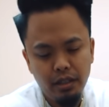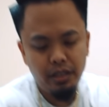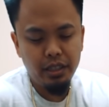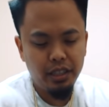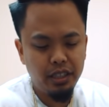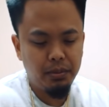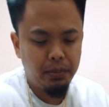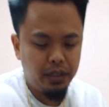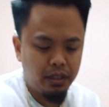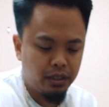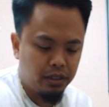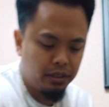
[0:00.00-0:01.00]
Just
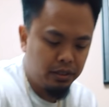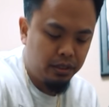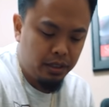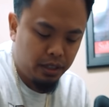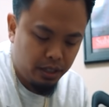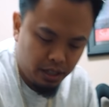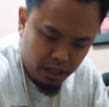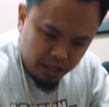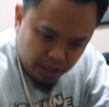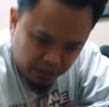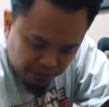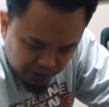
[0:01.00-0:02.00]
because I
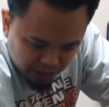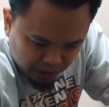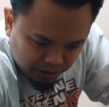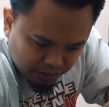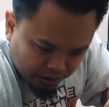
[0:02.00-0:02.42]
just feel like there's